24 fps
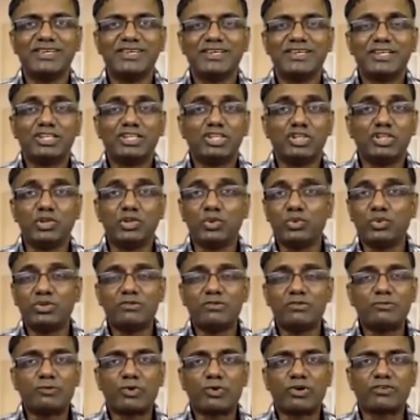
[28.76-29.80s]
new in the
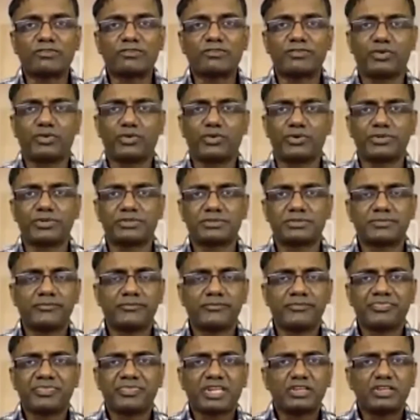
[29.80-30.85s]
workforce,
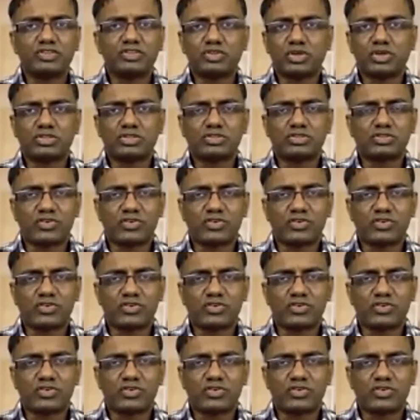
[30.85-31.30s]
just